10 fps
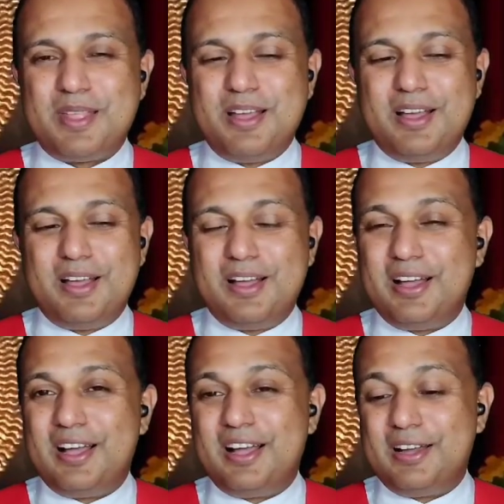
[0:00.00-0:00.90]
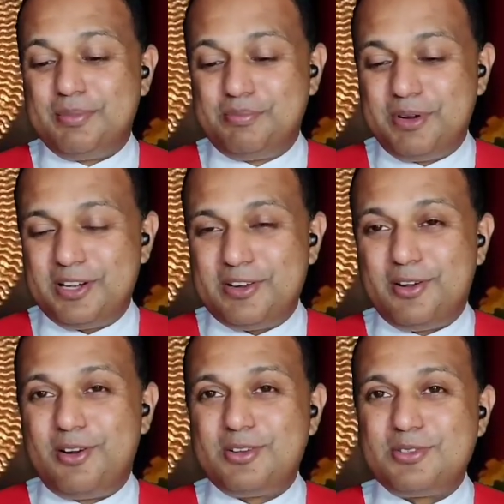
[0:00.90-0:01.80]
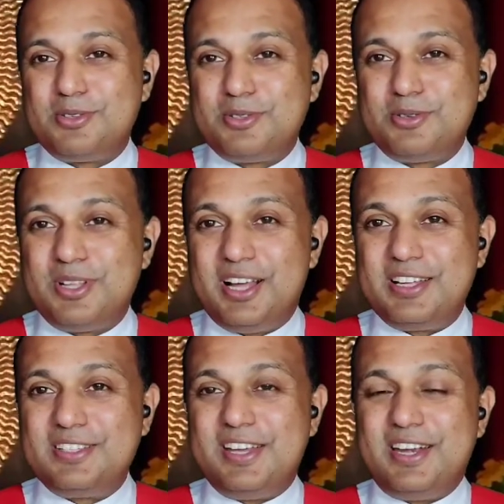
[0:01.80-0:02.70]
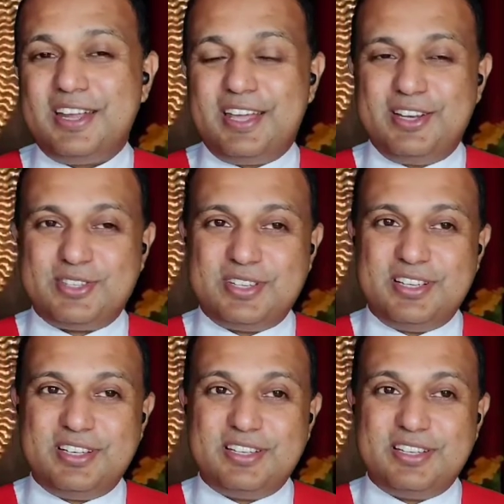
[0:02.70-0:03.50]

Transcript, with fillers: uh, uh, but also to the Gentiles.